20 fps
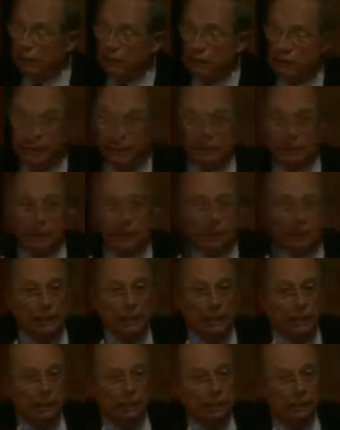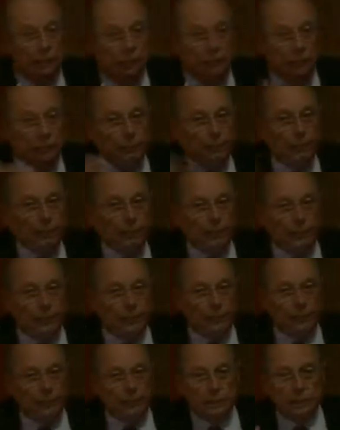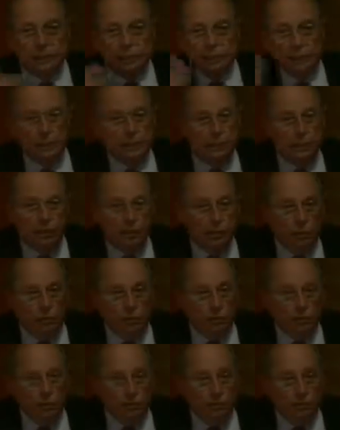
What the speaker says: For emerging markets, there was no